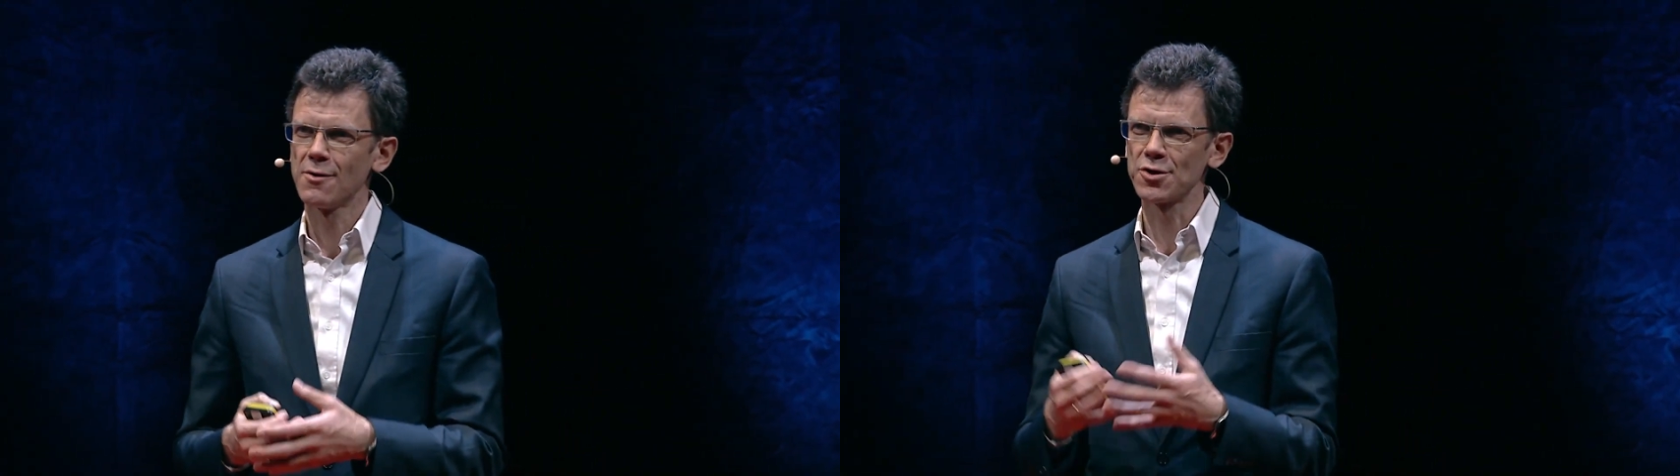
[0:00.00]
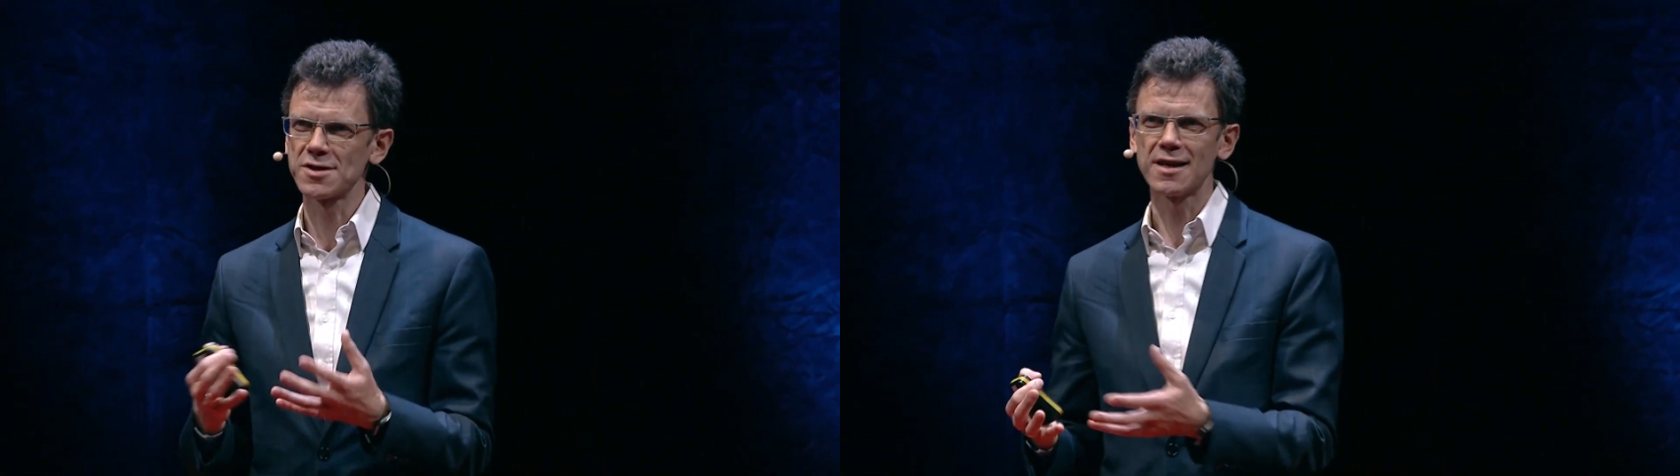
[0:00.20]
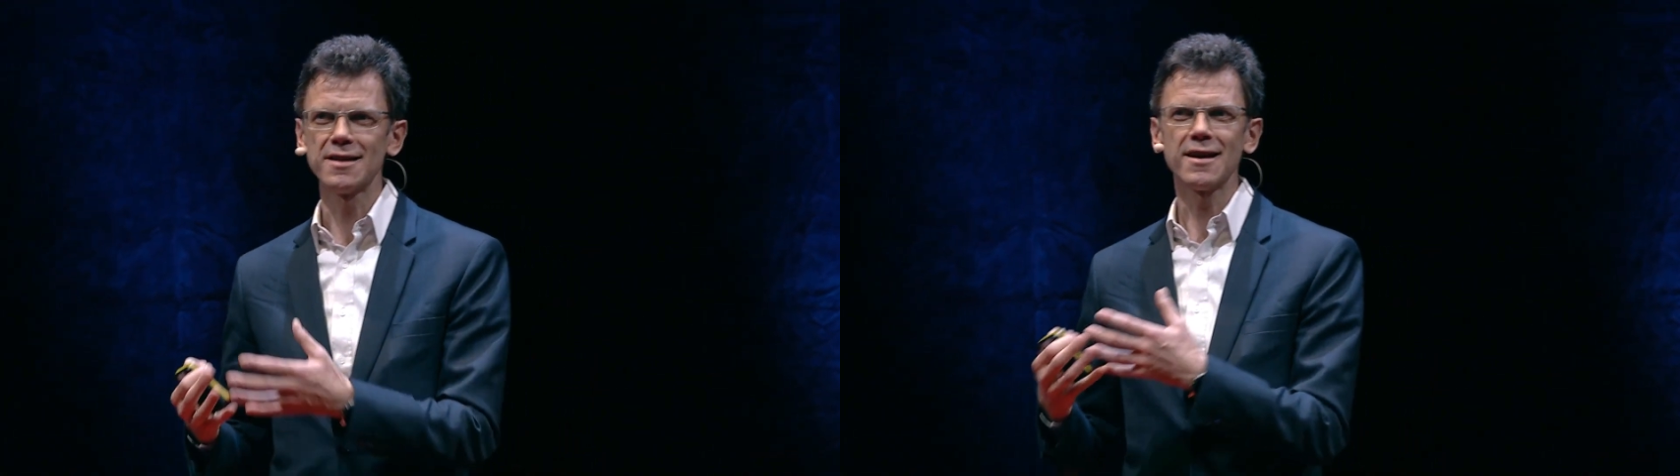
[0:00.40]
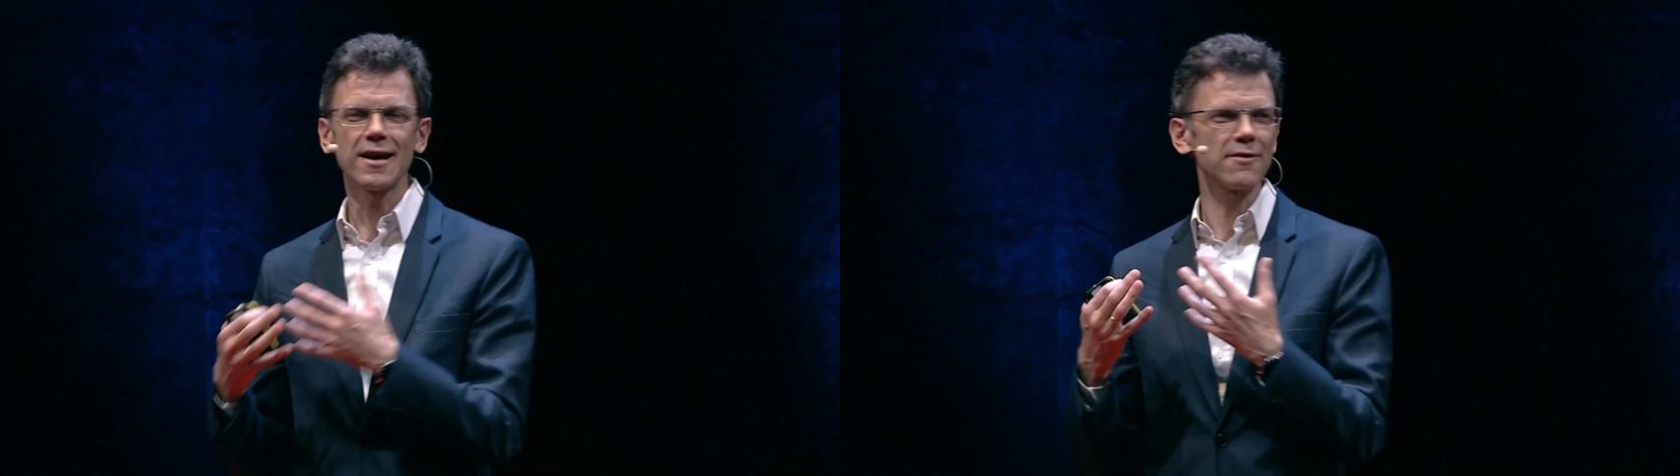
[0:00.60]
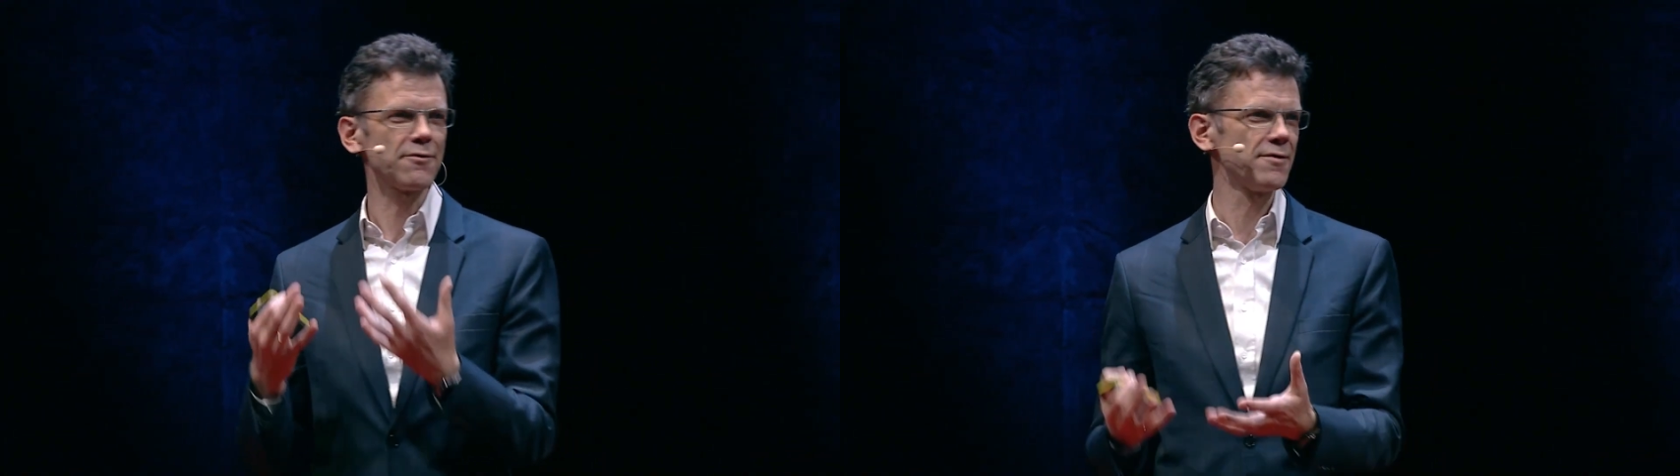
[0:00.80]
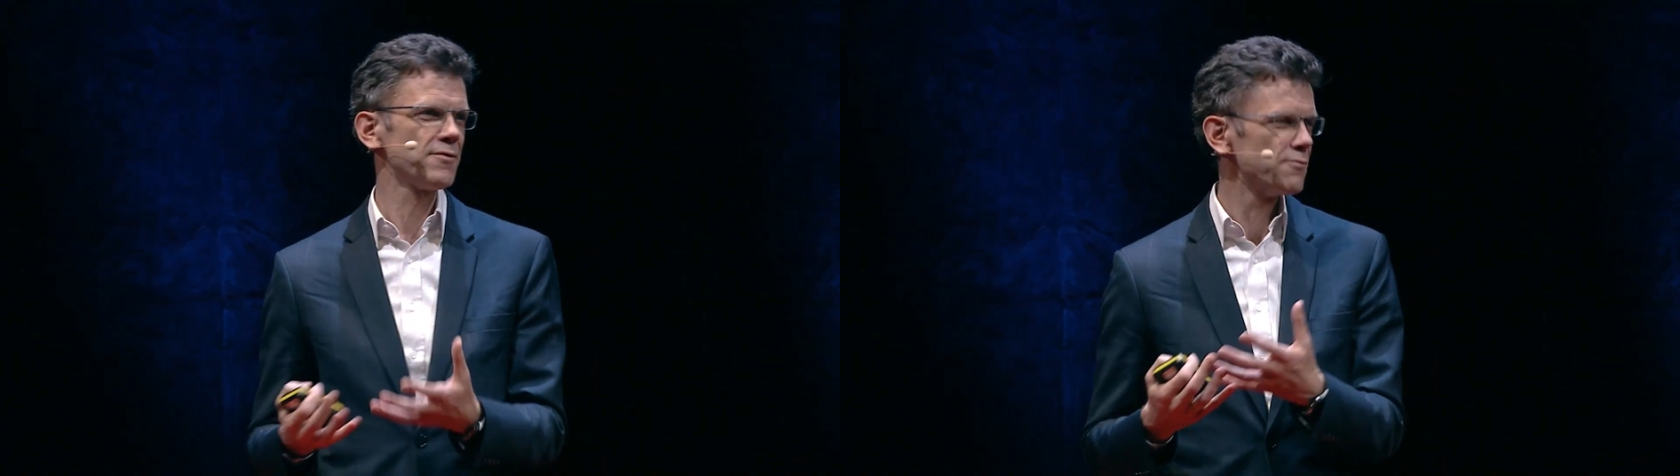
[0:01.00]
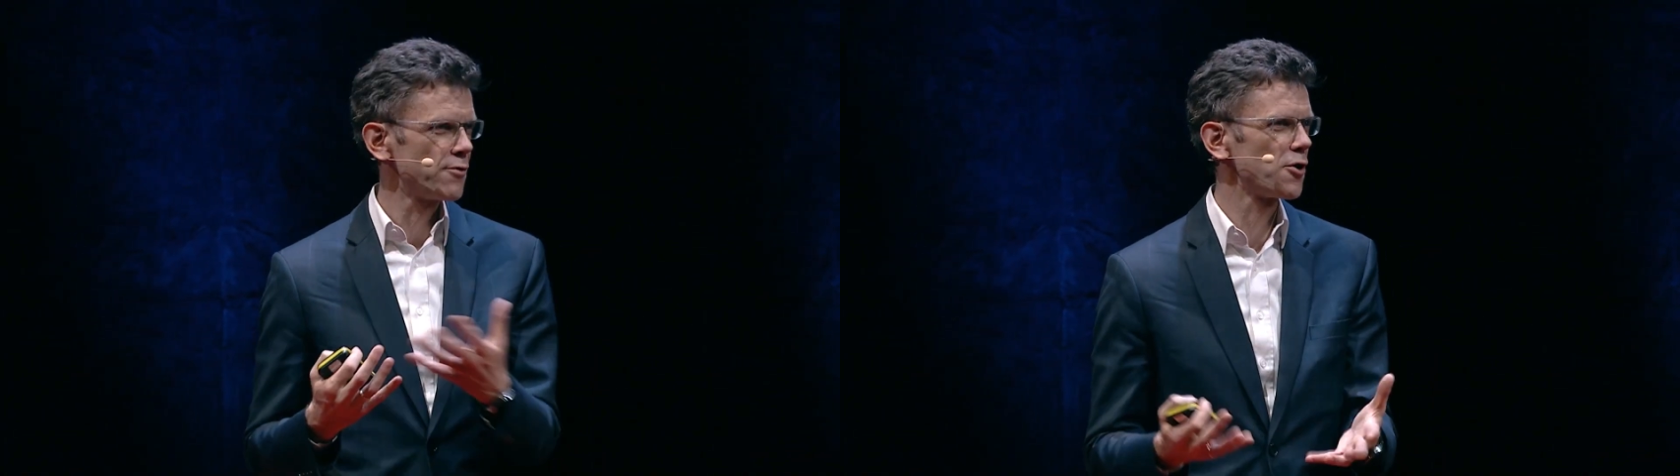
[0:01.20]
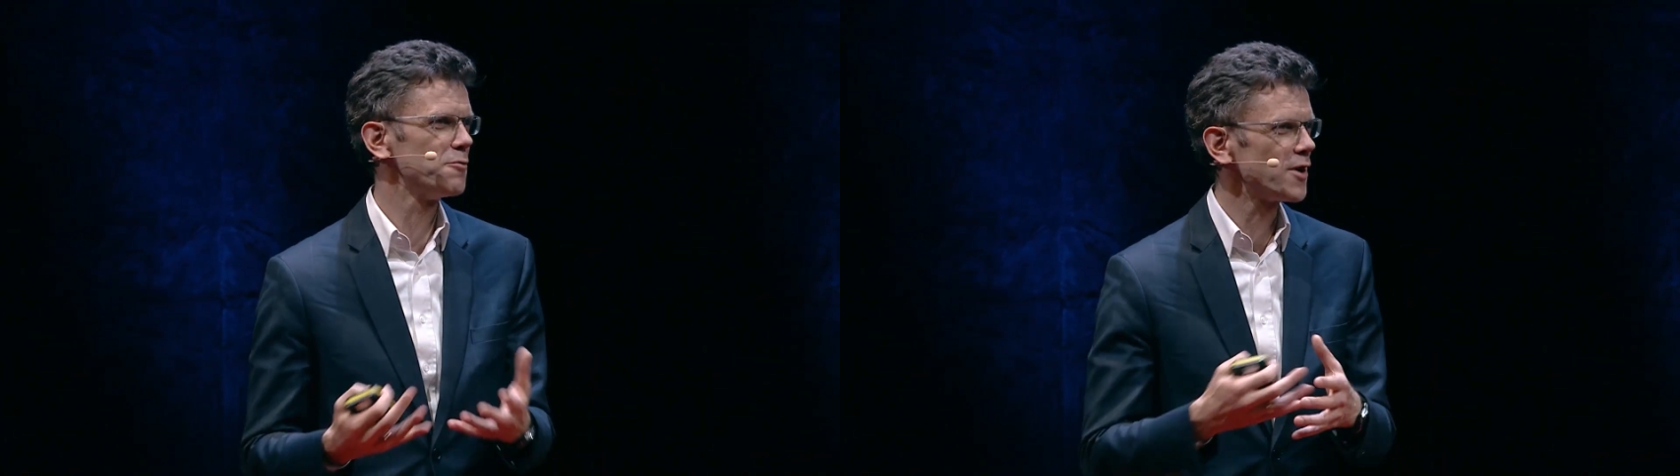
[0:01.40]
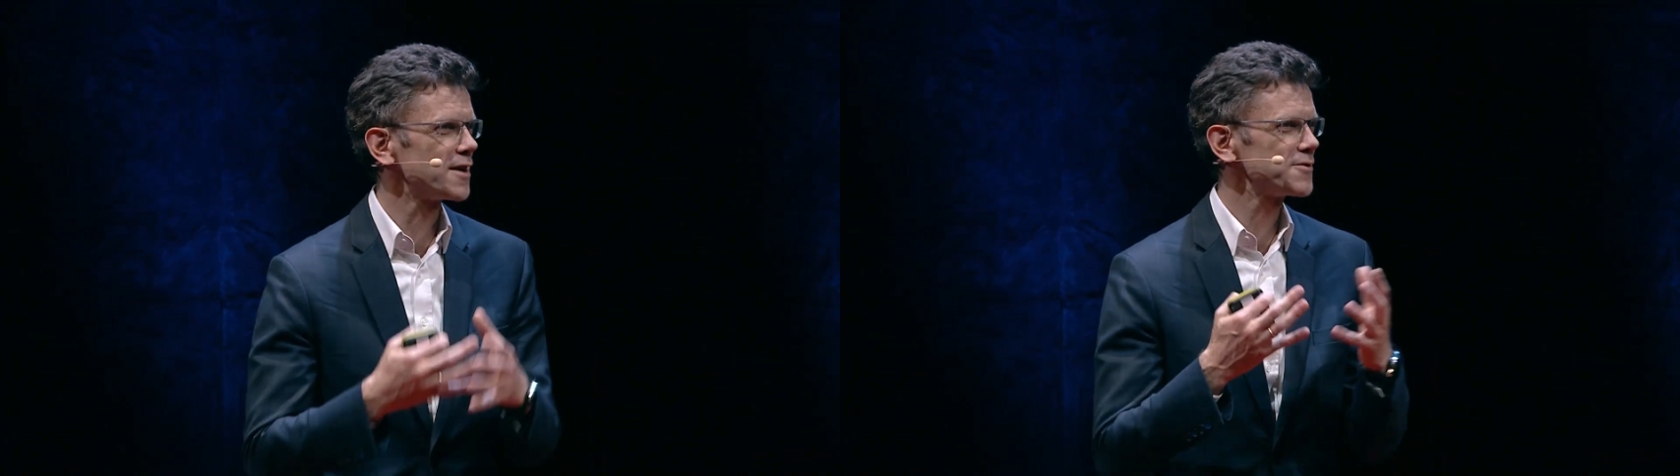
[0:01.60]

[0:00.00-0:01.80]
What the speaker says: was then a firm,